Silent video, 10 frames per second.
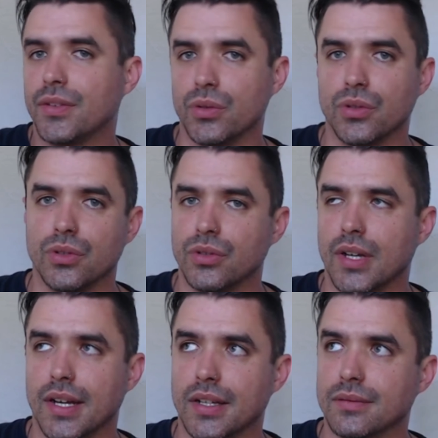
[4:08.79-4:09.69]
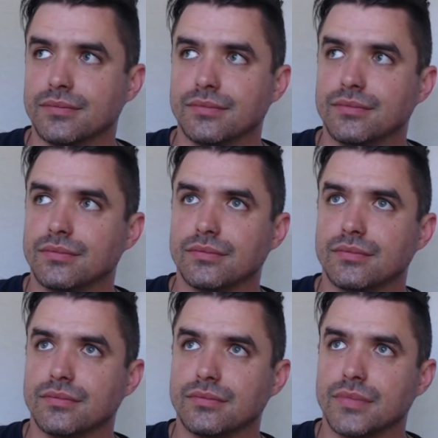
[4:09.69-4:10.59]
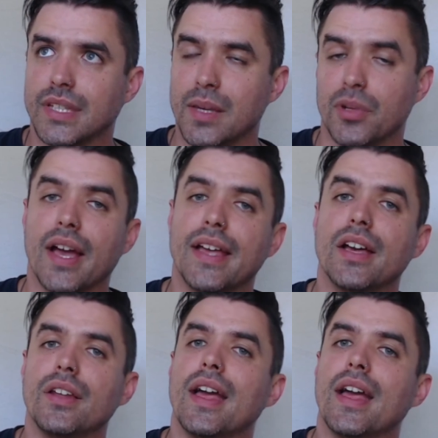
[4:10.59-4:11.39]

or keep an eye out.